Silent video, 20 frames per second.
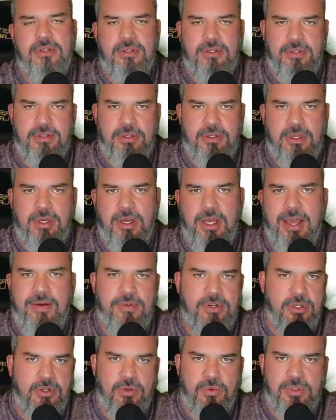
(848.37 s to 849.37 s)
having
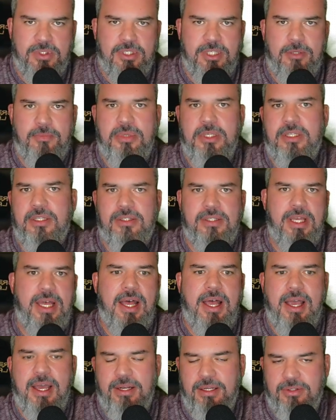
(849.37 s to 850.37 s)
to do with CP
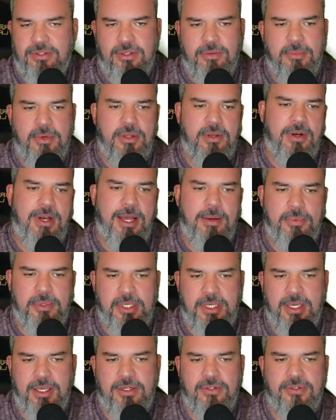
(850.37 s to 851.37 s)
design and some other
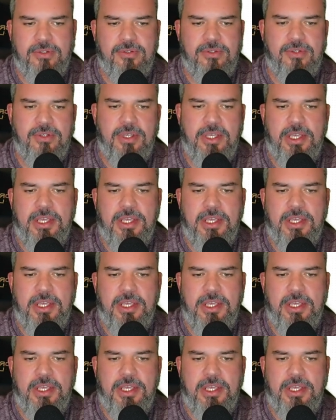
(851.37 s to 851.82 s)
applications.